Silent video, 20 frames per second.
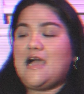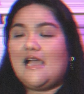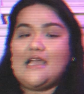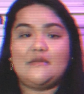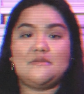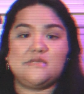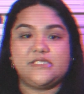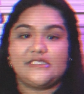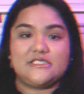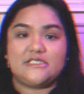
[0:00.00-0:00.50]
I
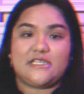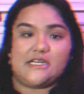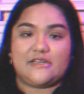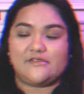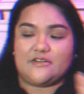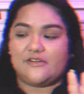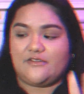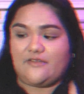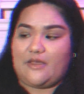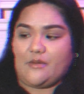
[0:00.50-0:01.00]
am a
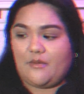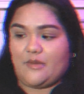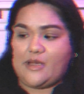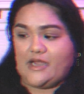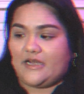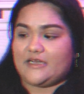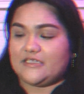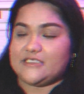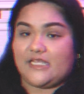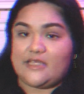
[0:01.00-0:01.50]
slut for
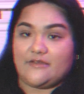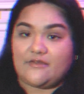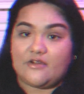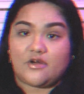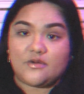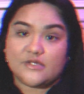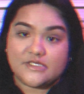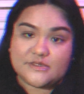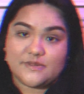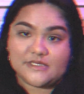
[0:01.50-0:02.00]
vampires. I've
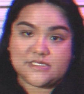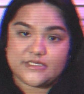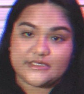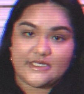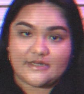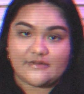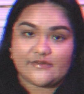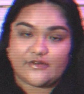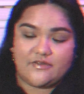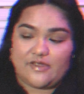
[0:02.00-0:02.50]
always been a
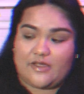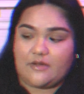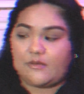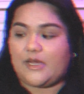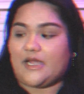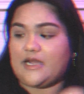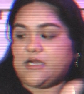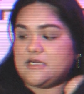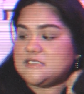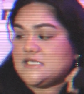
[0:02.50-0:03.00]
slut for
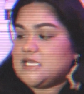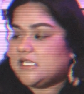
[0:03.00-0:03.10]
vampires.